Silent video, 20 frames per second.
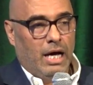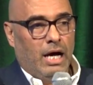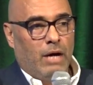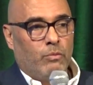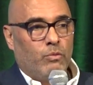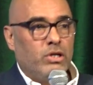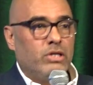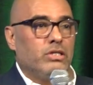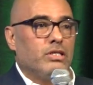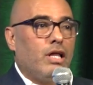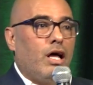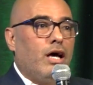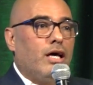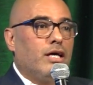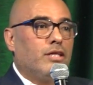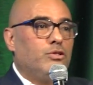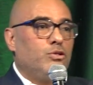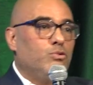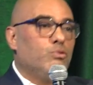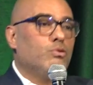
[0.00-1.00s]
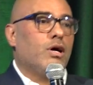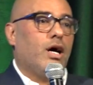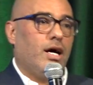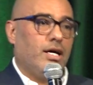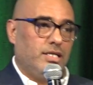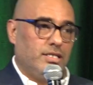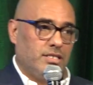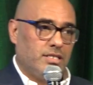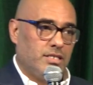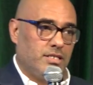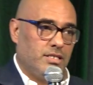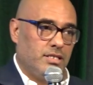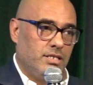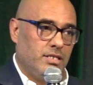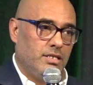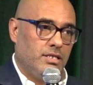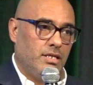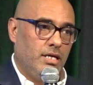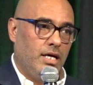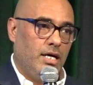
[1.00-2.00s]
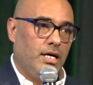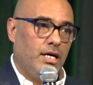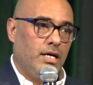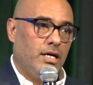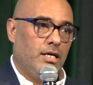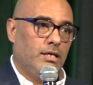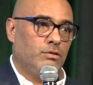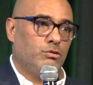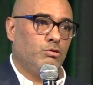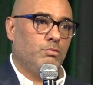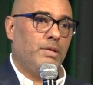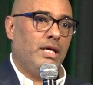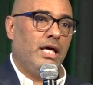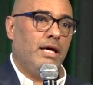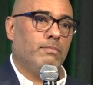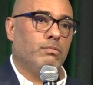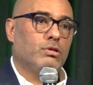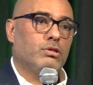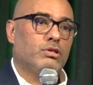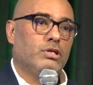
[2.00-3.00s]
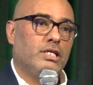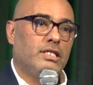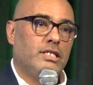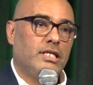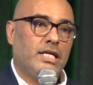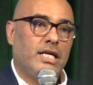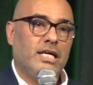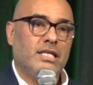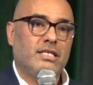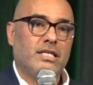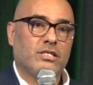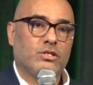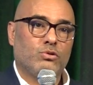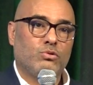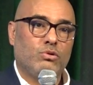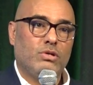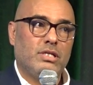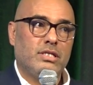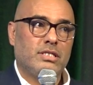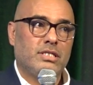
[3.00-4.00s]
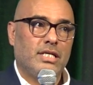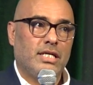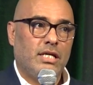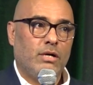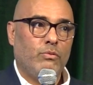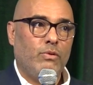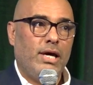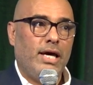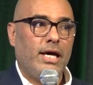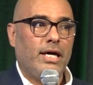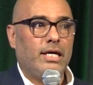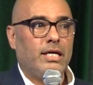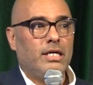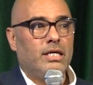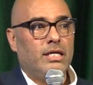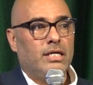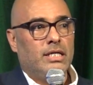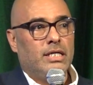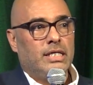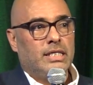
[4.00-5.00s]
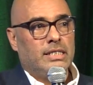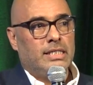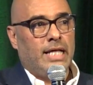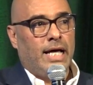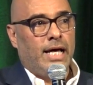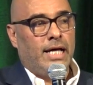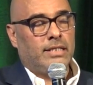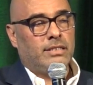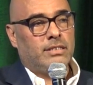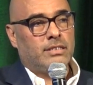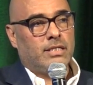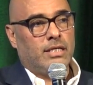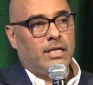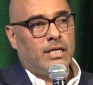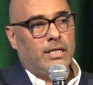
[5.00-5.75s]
We rely on you guys to be able to educate the students in a way that